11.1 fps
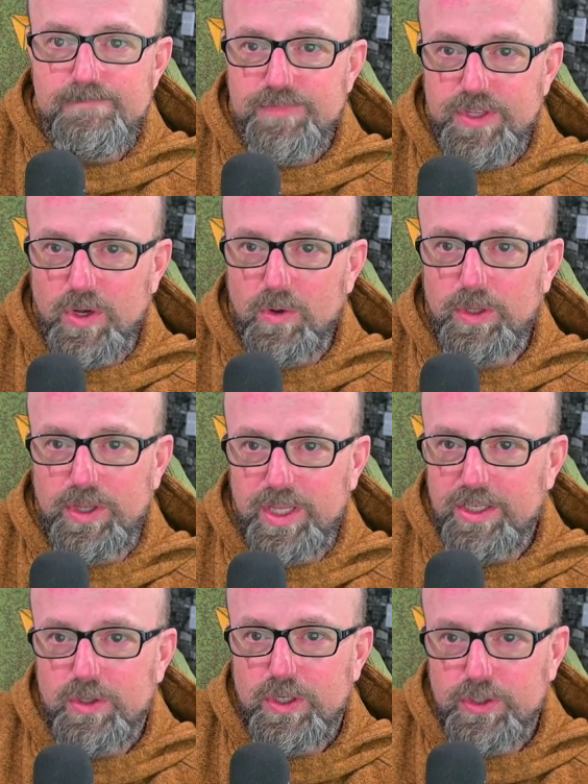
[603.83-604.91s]
the only
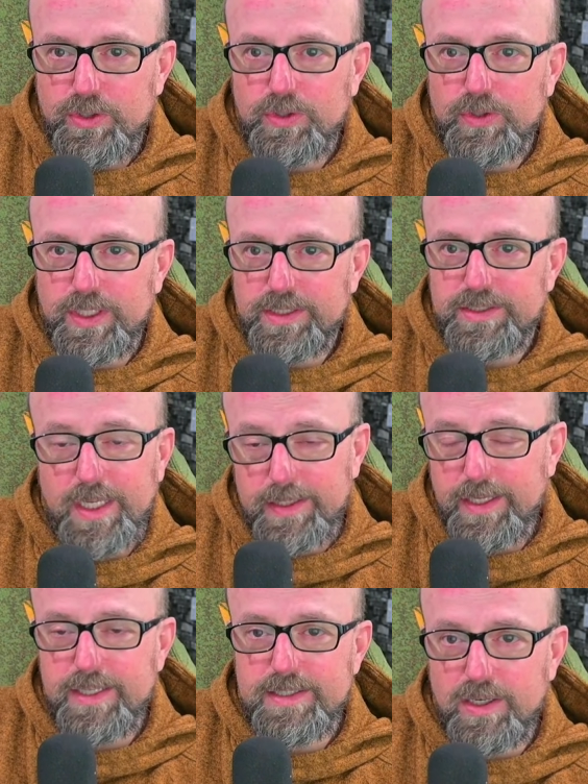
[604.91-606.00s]
thing you can do is take
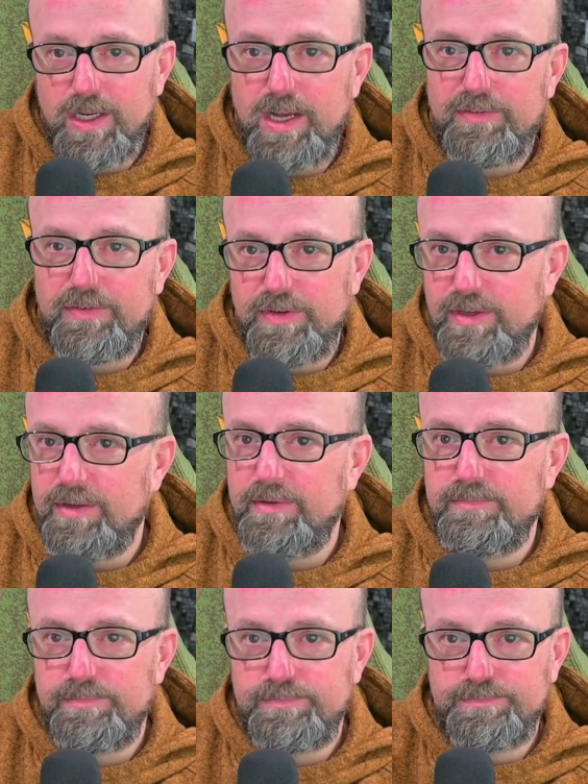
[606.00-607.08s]
the headset off,
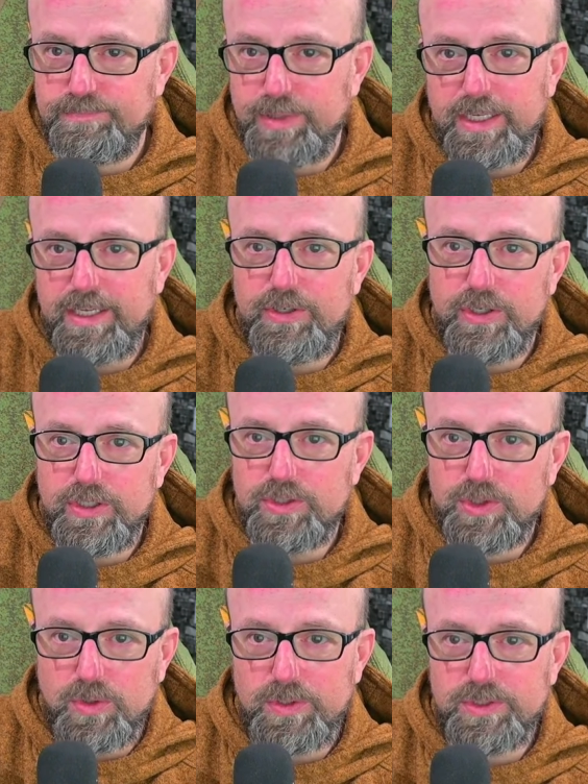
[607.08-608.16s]
plug in your
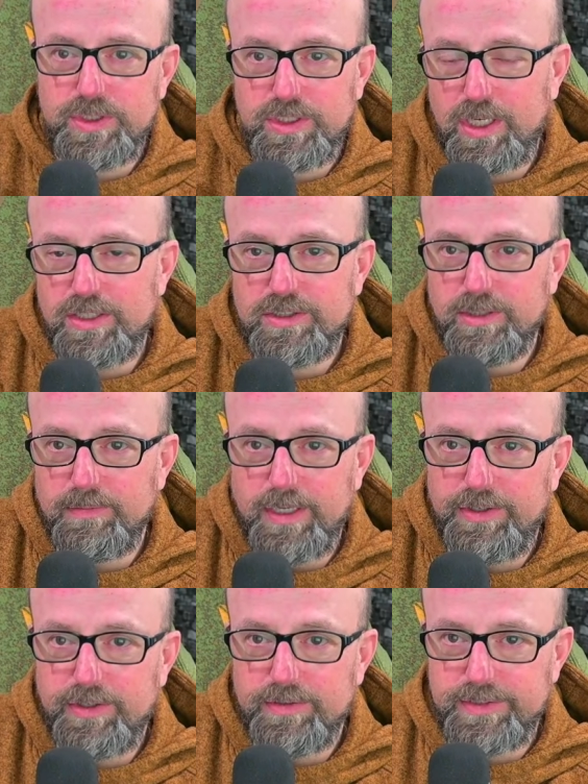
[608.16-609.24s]
controllers to charge them,
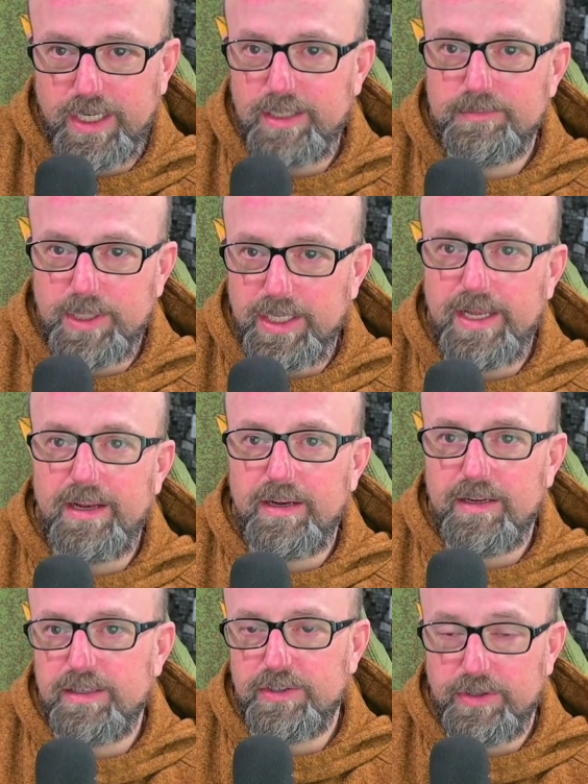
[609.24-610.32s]
and you're done
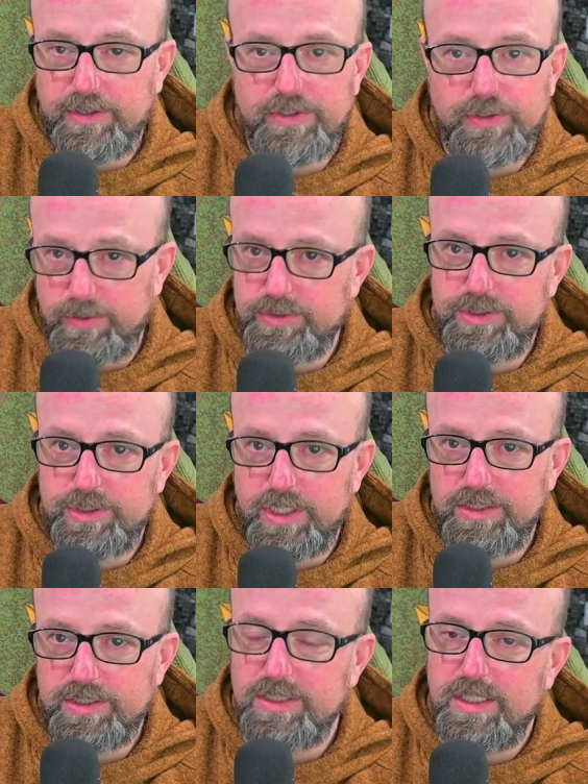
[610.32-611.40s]
playing until the controllers are
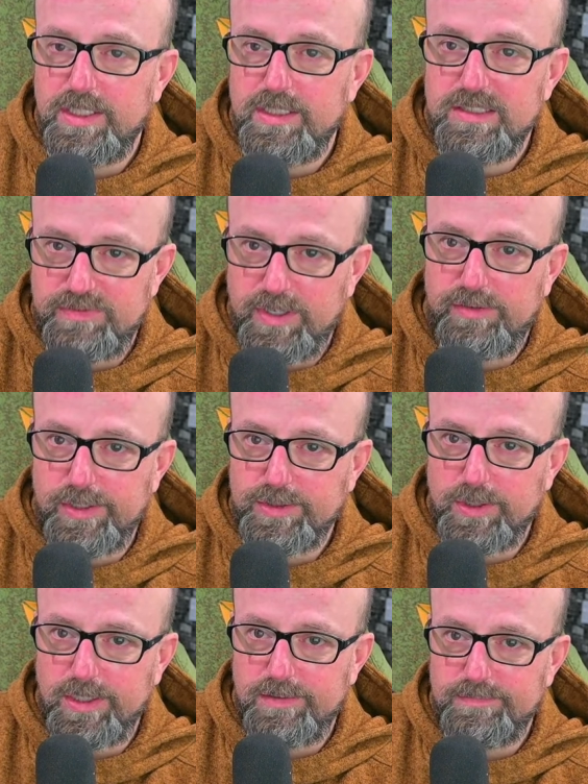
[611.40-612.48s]
charged. Very frustrating.